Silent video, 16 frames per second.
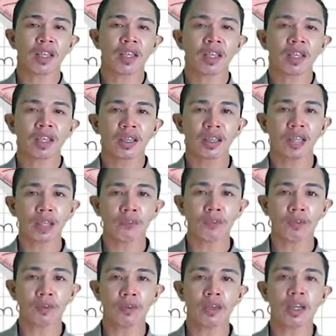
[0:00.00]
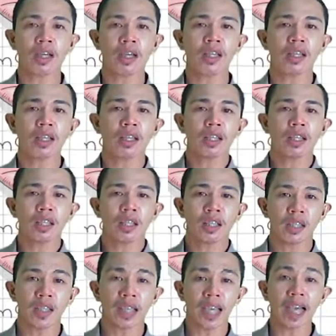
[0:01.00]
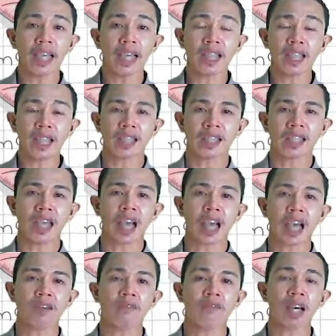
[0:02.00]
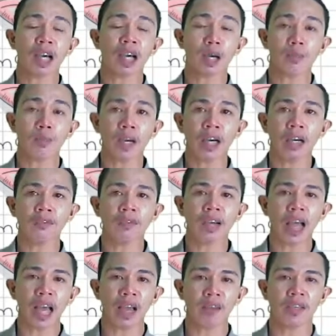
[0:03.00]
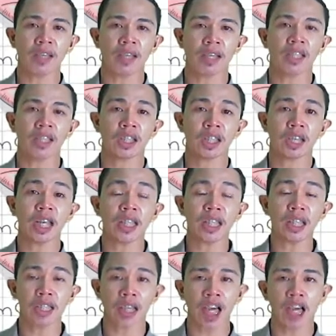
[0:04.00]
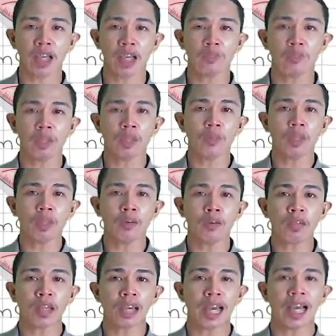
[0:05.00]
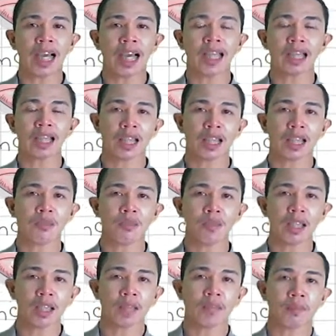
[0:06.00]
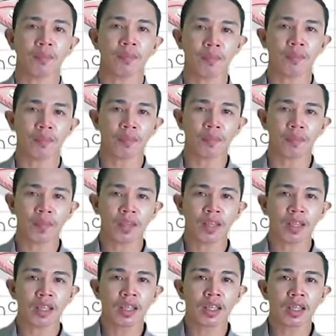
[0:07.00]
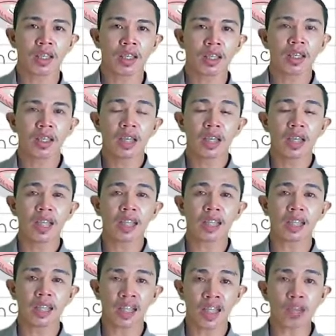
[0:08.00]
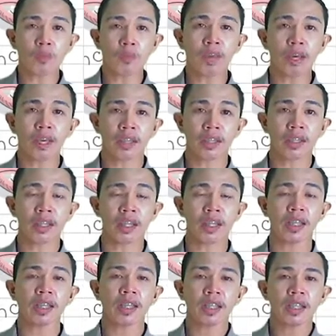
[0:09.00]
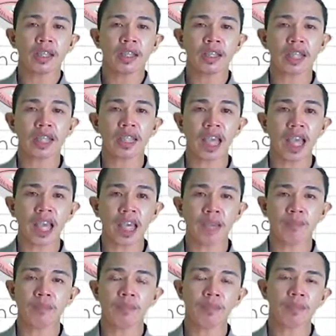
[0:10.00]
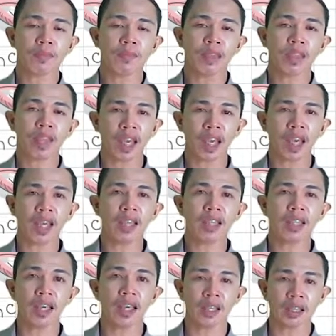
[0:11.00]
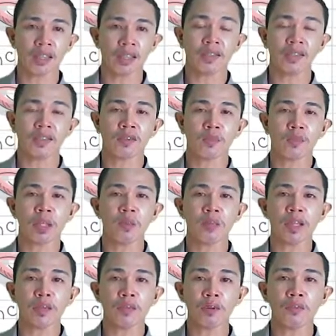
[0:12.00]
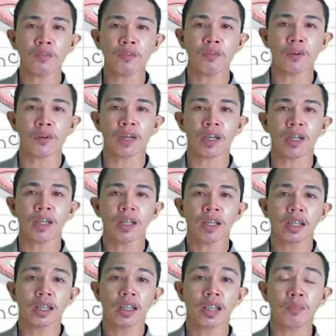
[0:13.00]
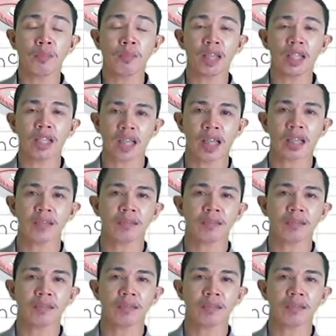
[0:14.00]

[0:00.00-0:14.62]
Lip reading: Therefore, the athletes have above average running time when we look at the mean. Let's see whether the same thing yields when we look for the median.